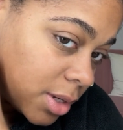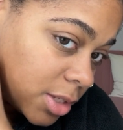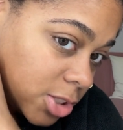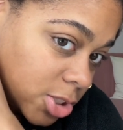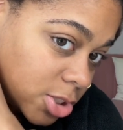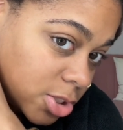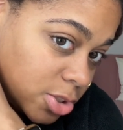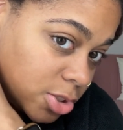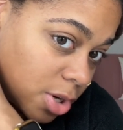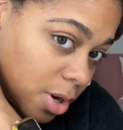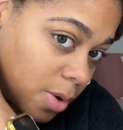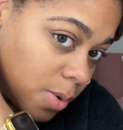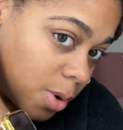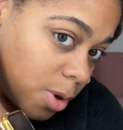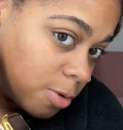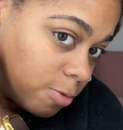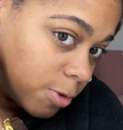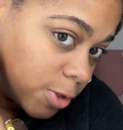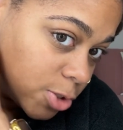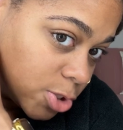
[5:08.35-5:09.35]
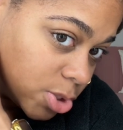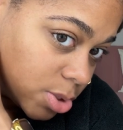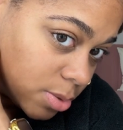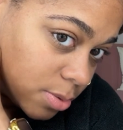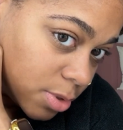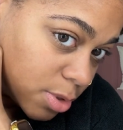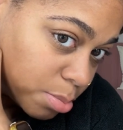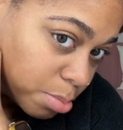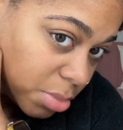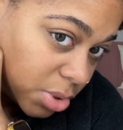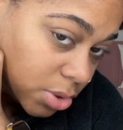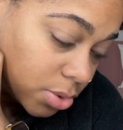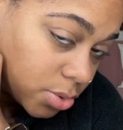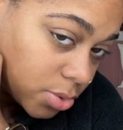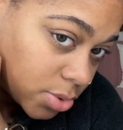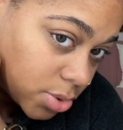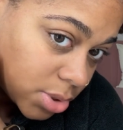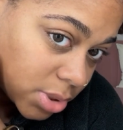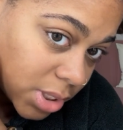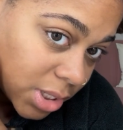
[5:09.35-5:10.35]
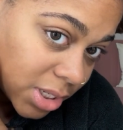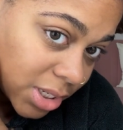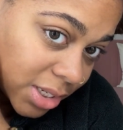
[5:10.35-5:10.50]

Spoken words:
Just don't overdo the mousse,